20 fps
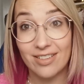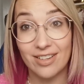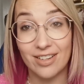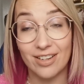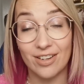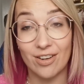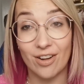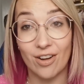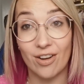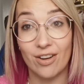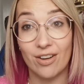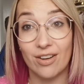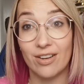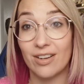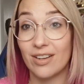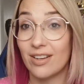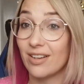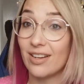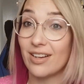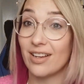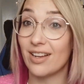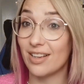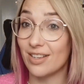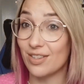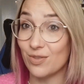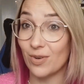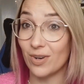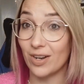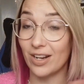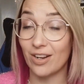you know,
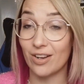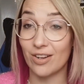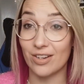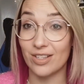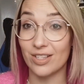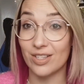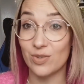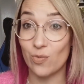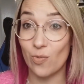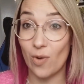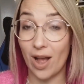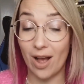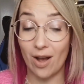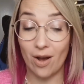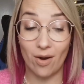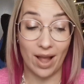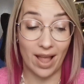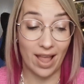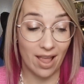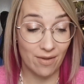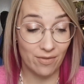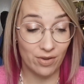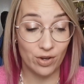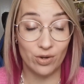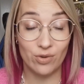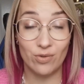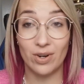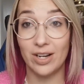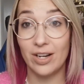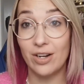is really good as well. I have
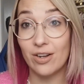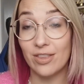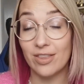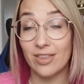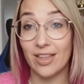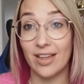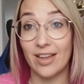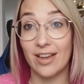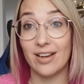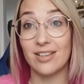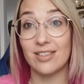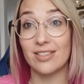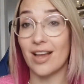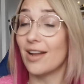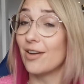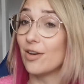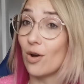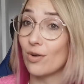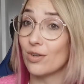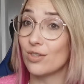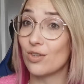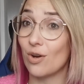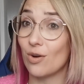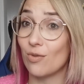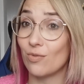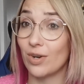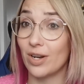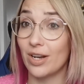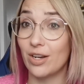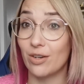heard really good things. I know it's
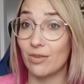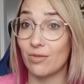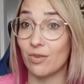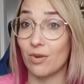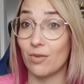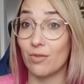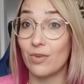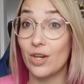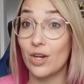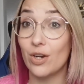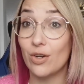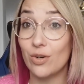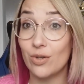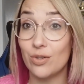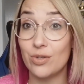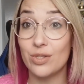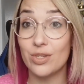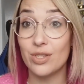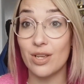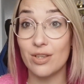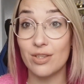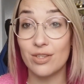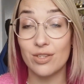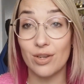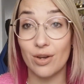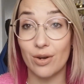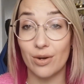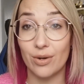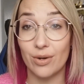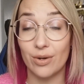got really good reviews,
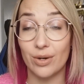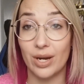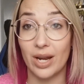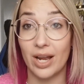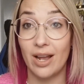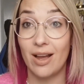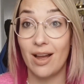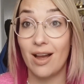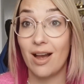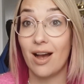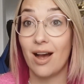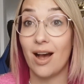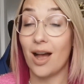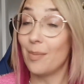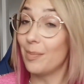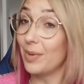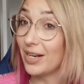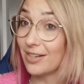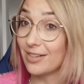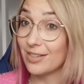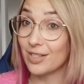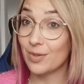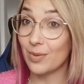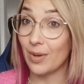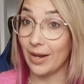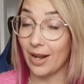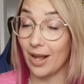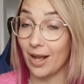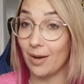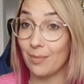so I picked this
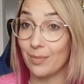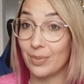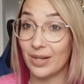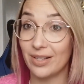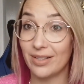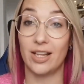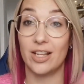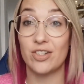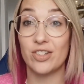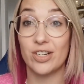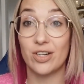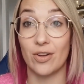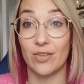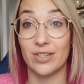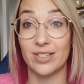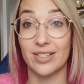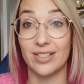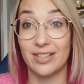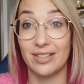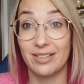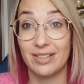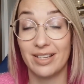one up. I literally got this